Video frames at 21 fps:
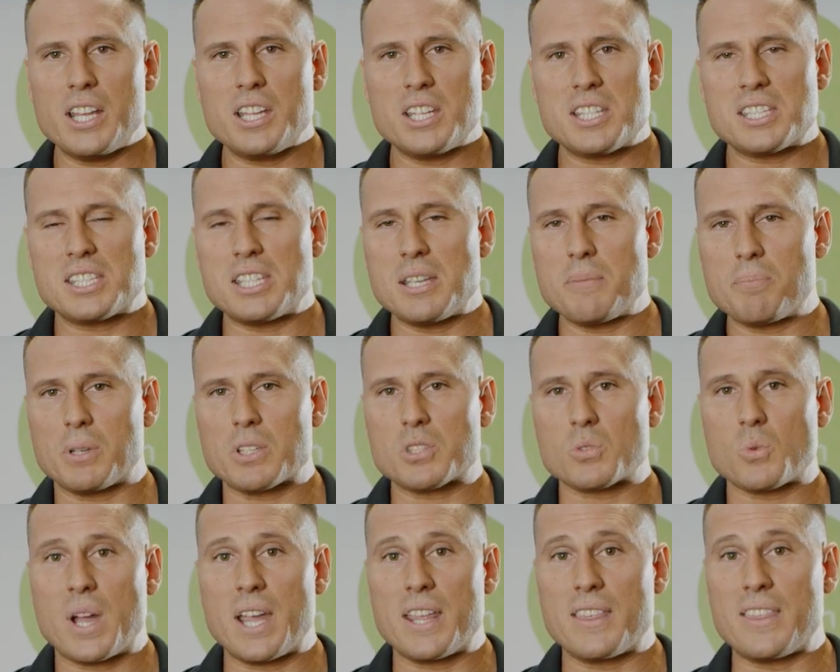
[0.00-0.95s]
the simplest
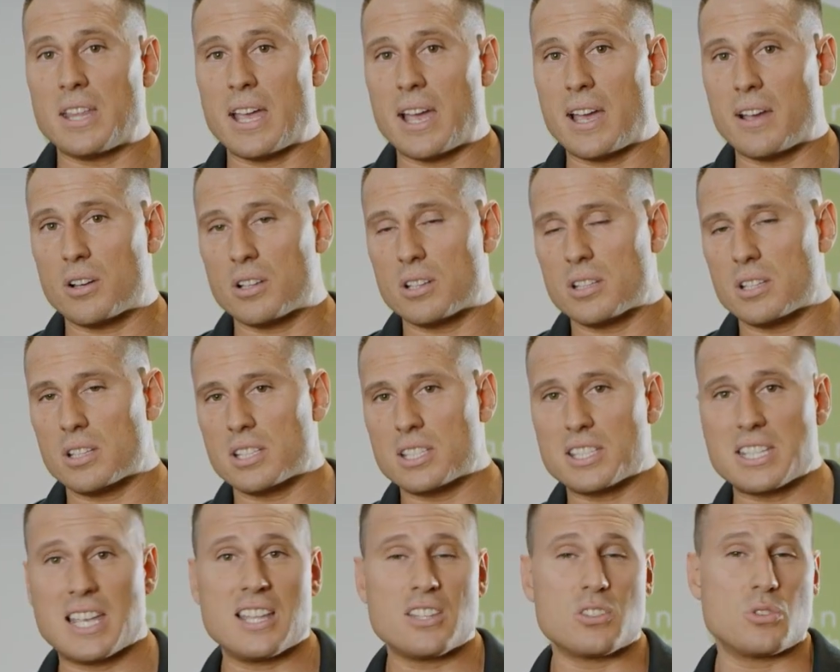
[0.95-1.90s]
way in that
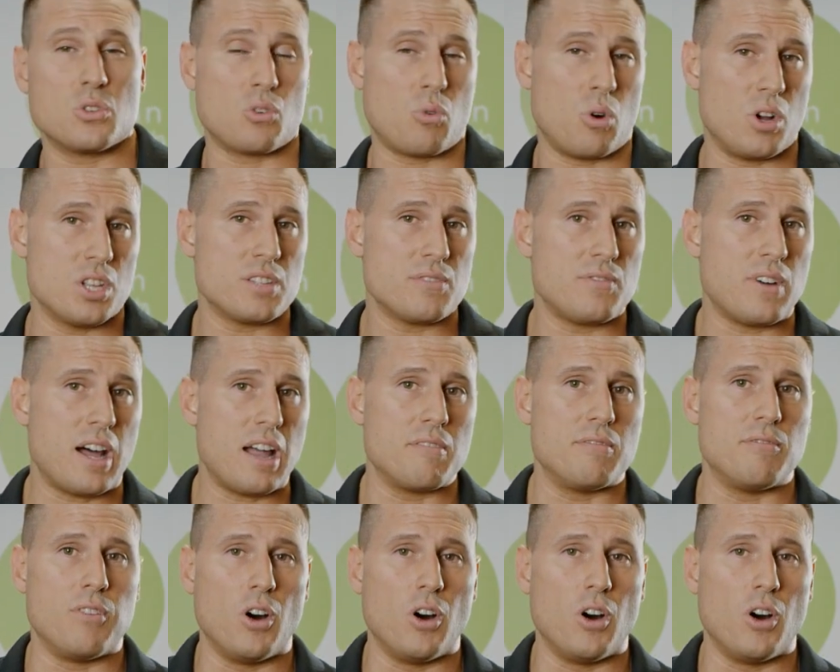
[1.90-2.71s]
sense to quantify